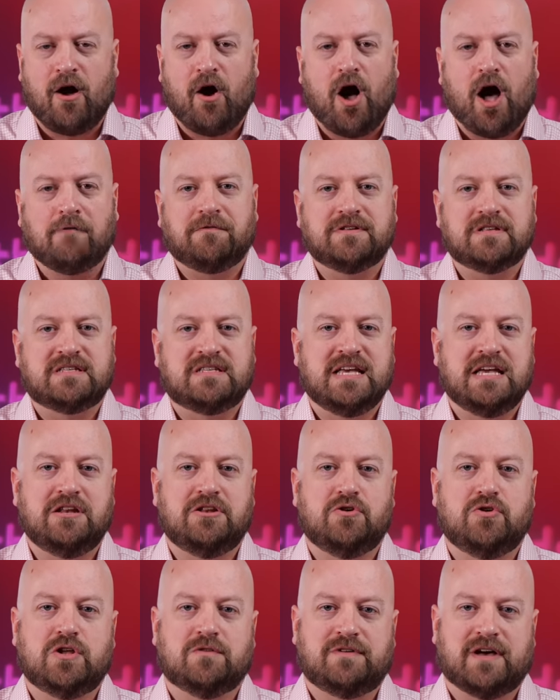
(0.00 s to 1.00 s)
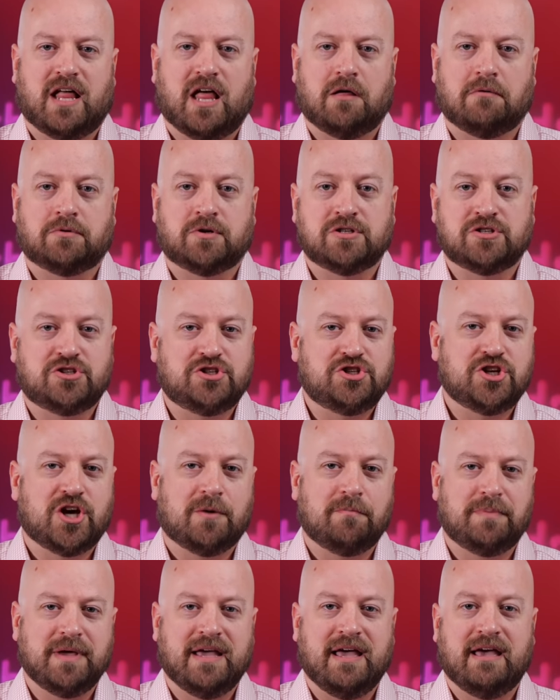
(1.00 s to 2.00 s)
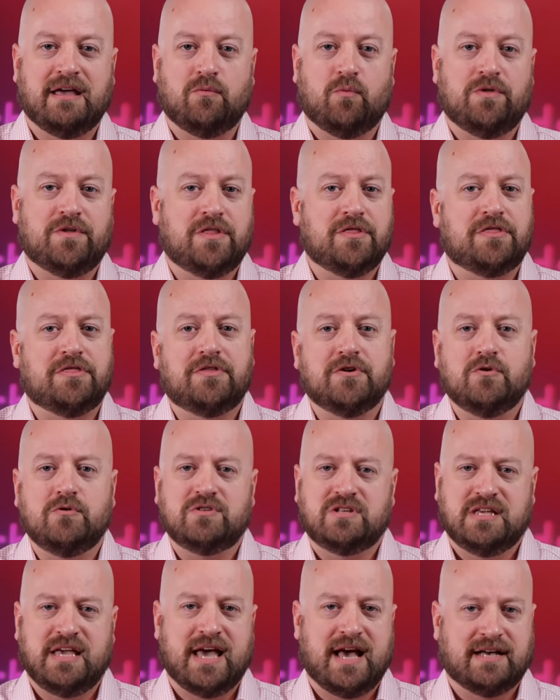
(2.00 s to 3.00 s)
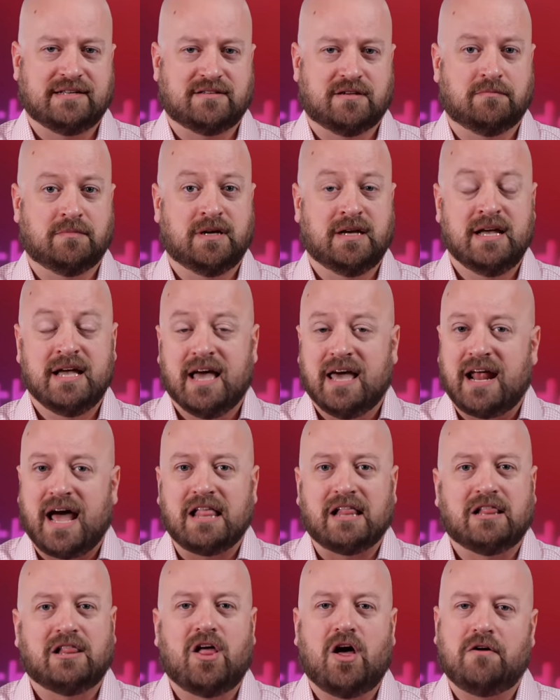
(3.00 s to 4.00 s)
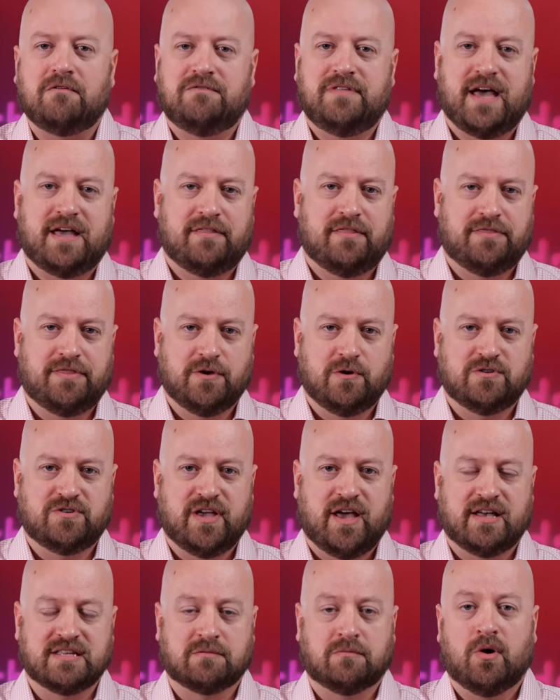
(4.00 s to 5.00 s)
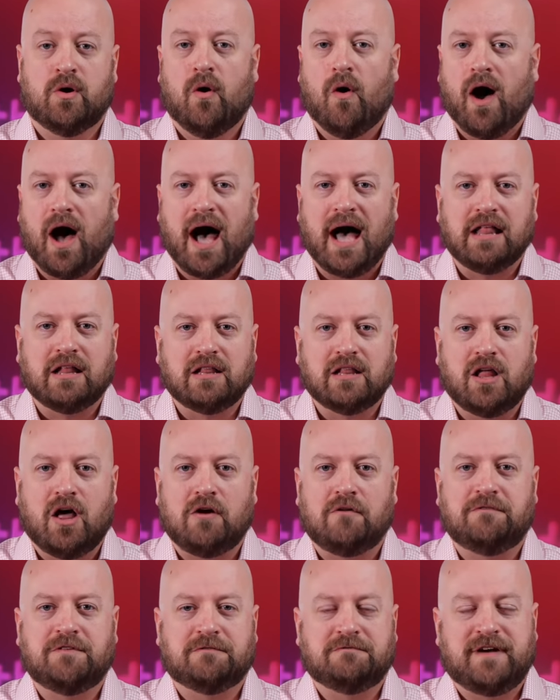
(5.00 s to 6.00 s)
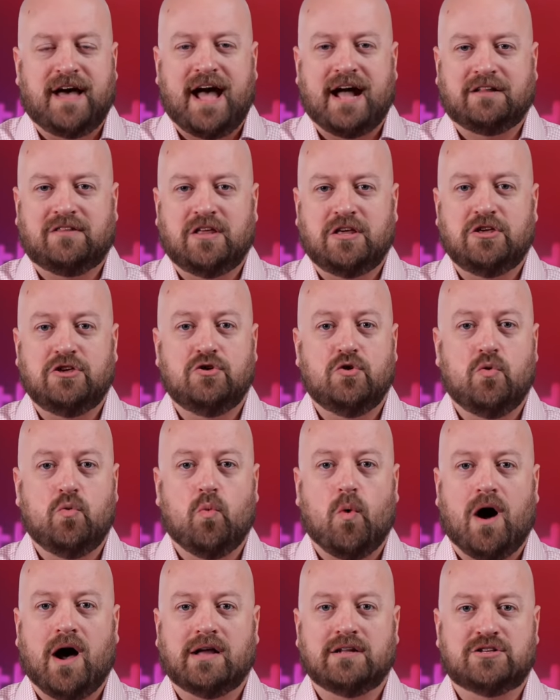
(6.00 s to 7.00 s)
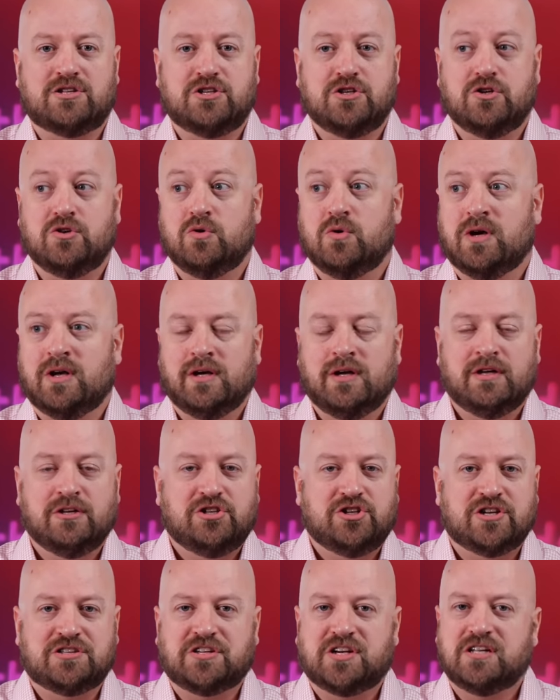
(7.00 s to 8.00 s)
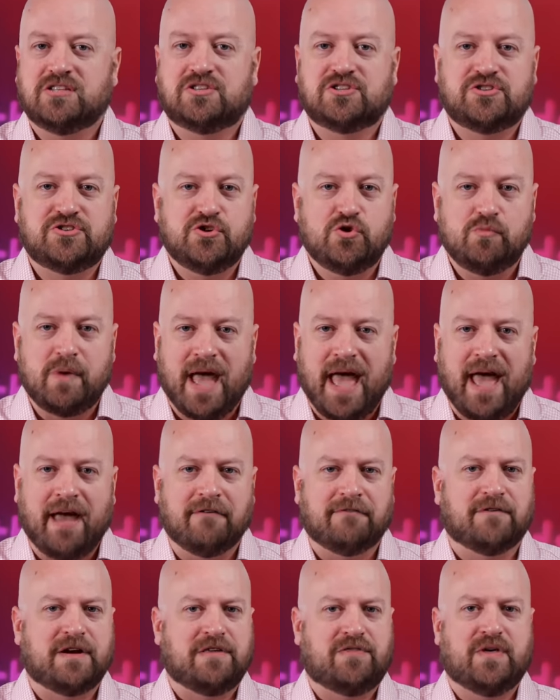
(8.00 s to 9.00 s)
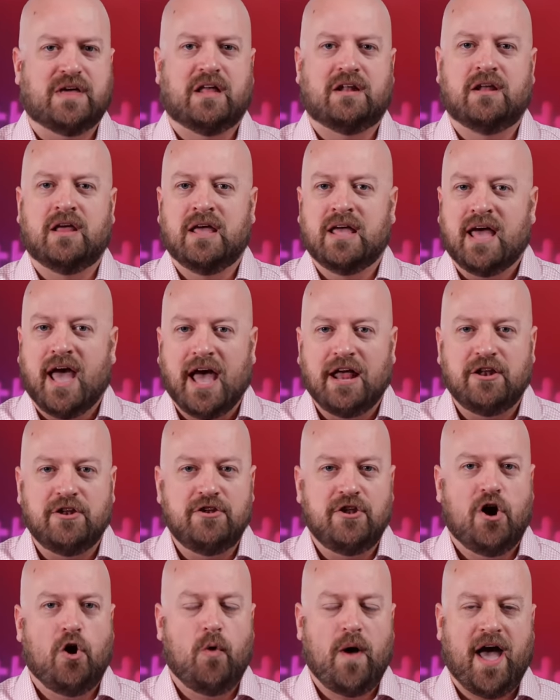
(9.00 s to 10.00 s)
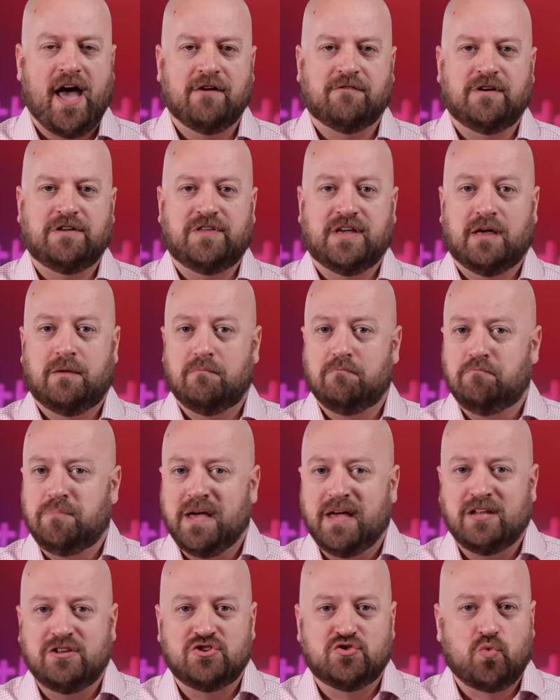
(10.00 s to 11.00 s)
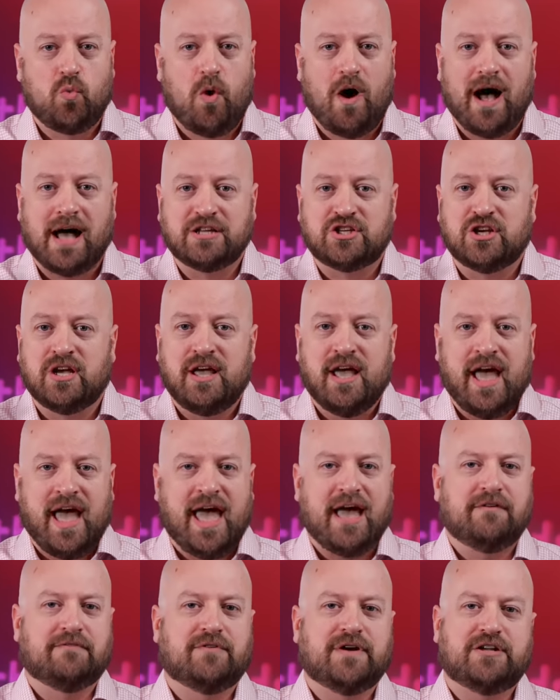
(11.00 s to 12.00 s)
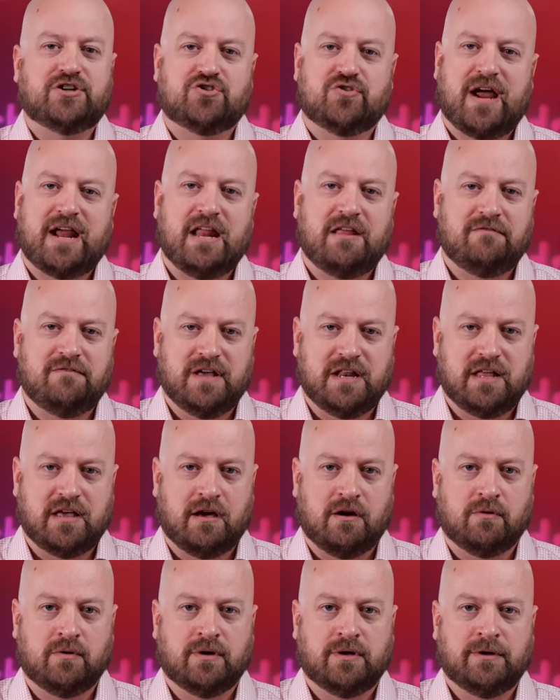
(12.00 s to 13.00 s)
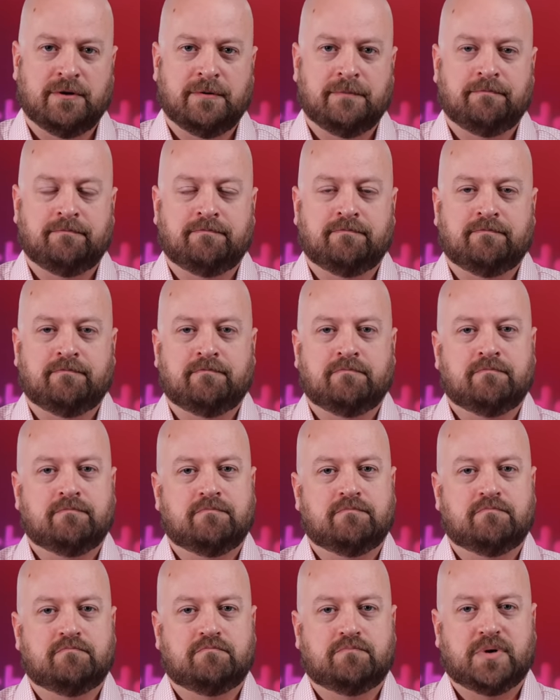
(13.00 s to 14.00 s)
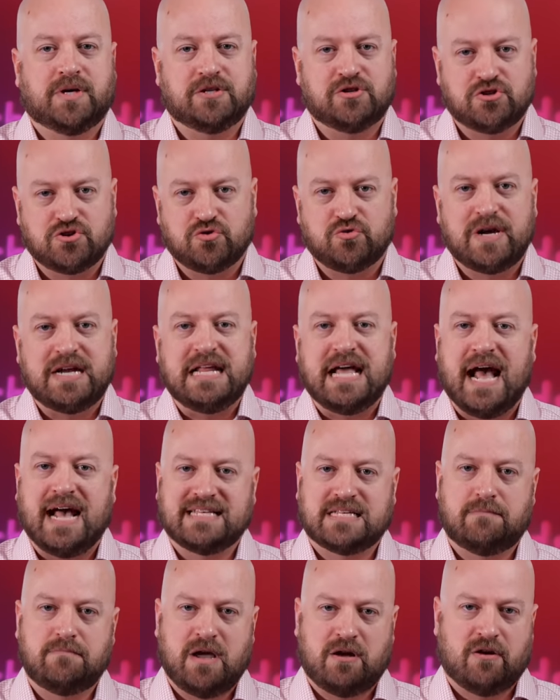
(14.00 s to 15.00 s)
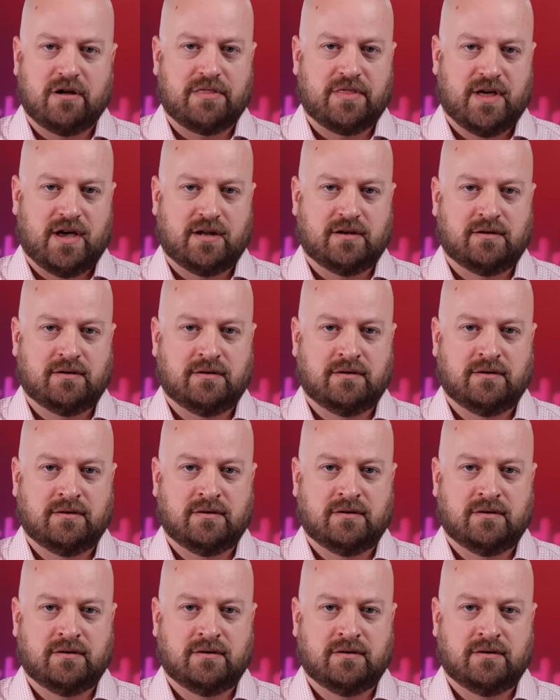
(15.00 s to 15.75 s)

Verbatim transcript: I often see new developers jump in with enthusiasm, and I love that enthusiasm. I love the fact that you want to just consume everything and, and know everything and binge watch every training video, but treat it as a marathon.